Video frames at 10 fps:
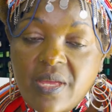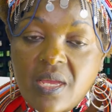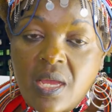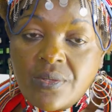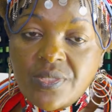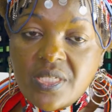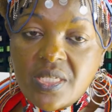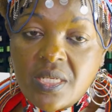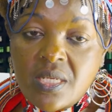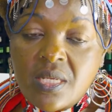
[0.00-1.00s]
the
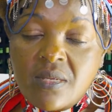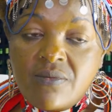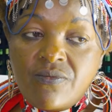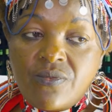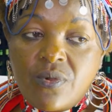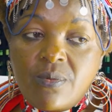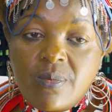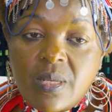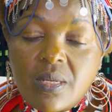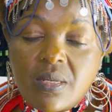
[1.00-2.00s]
county,
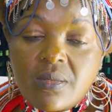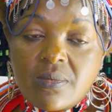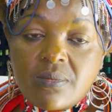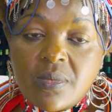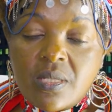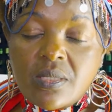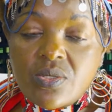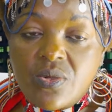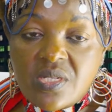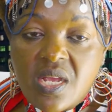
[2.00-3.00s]
from
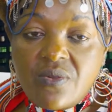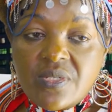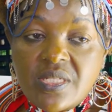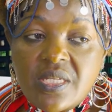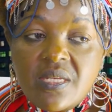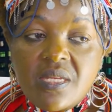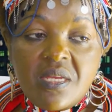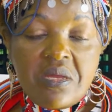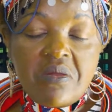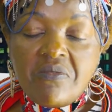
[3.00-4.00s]
Scott County,
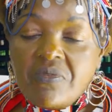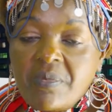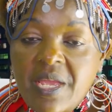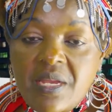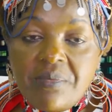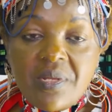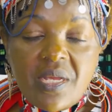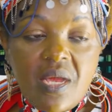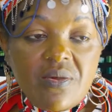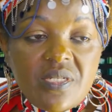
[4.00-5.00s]
from Hennepin
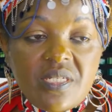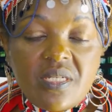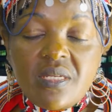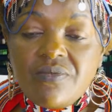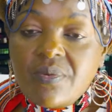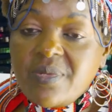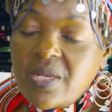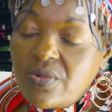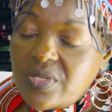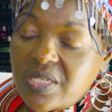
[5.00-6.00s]
County, from
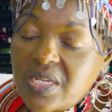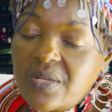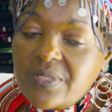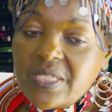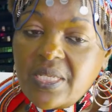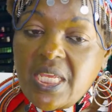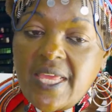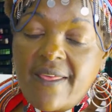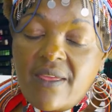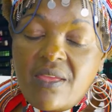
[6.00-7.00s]
Dakota County.
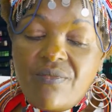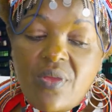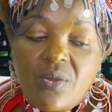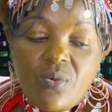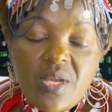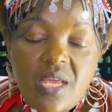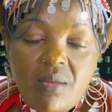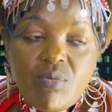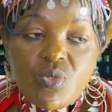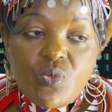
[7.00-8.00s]
If you are not
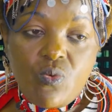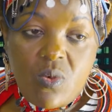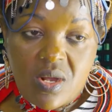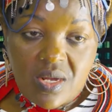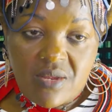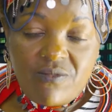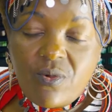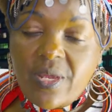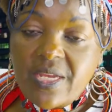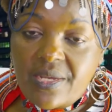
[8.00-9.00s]
able to work
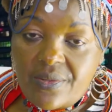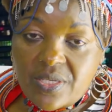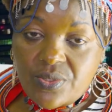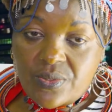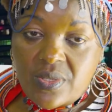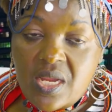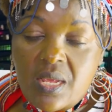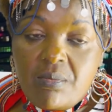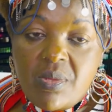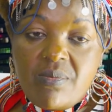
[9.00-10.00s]
for any reason,
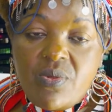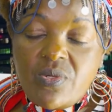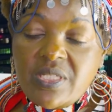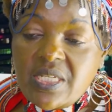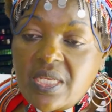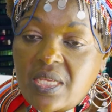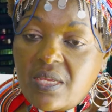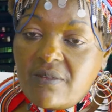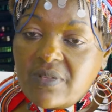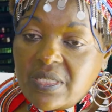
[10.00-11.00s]
maybe you are taking
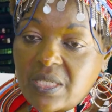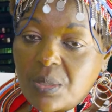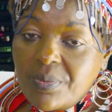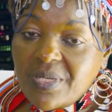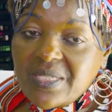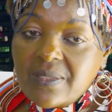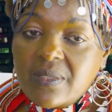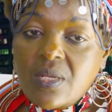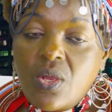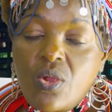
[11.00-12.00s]
care of a sick
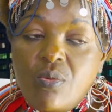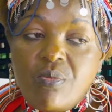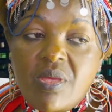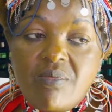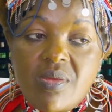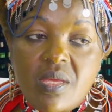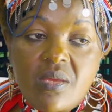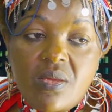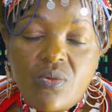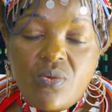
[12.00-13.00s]
person, maybe
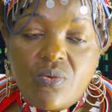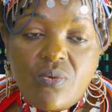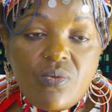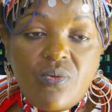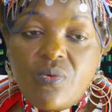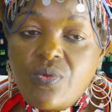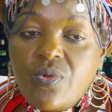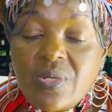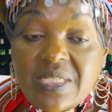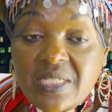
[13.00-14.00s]

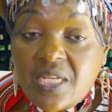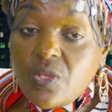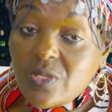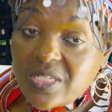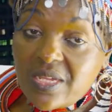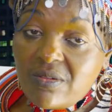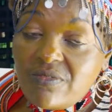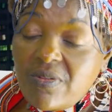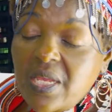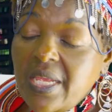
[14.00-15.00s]
you are sick yourself,